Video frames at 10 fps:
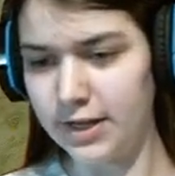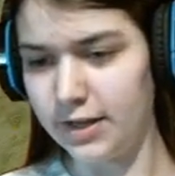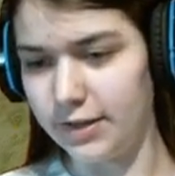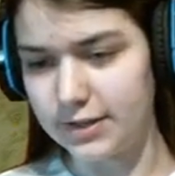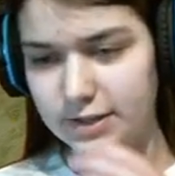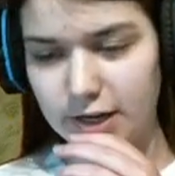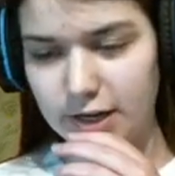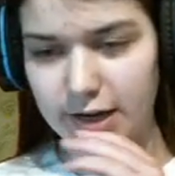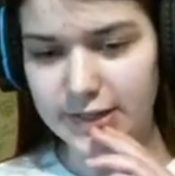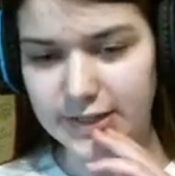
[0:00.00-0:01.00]
This is
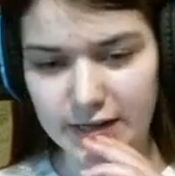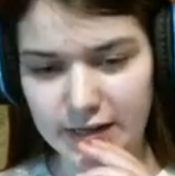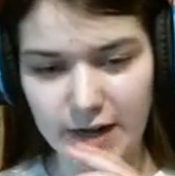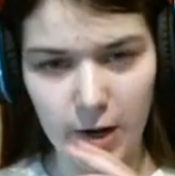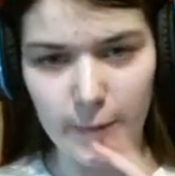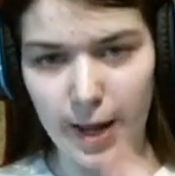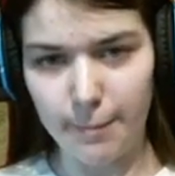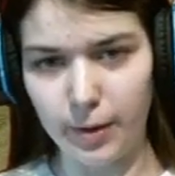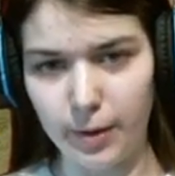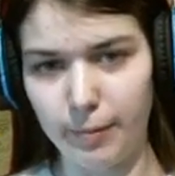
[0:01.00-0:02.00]
because
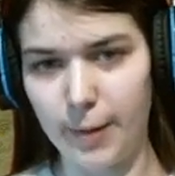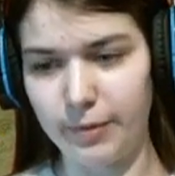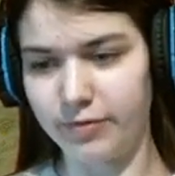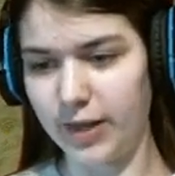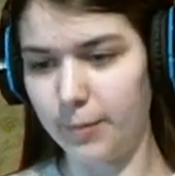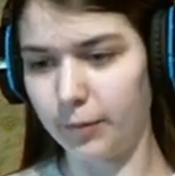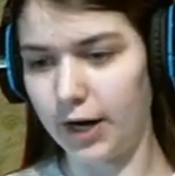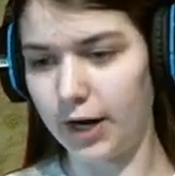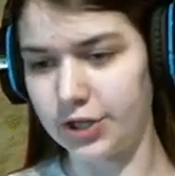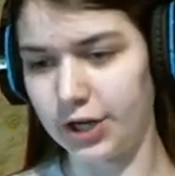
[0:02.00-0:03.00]
Ember Bomb and Flame
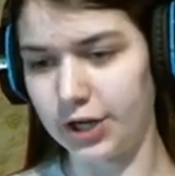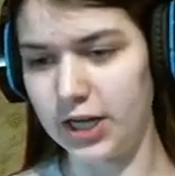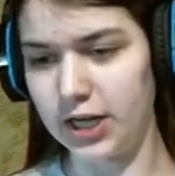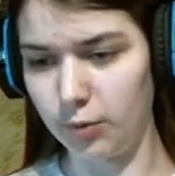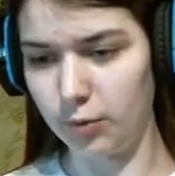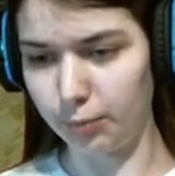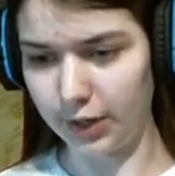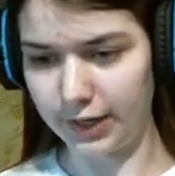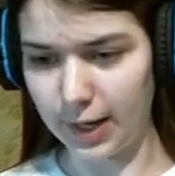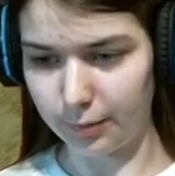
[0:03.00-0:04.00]
Barrage are going to give you
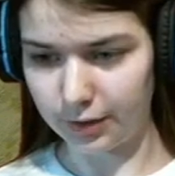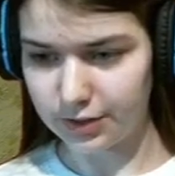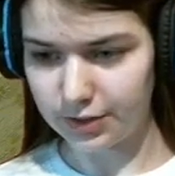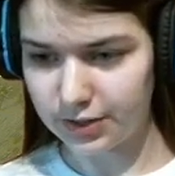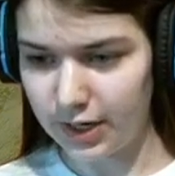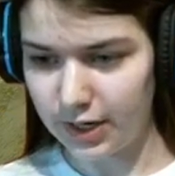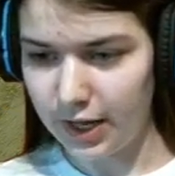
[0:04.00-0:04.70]
Burning Embers.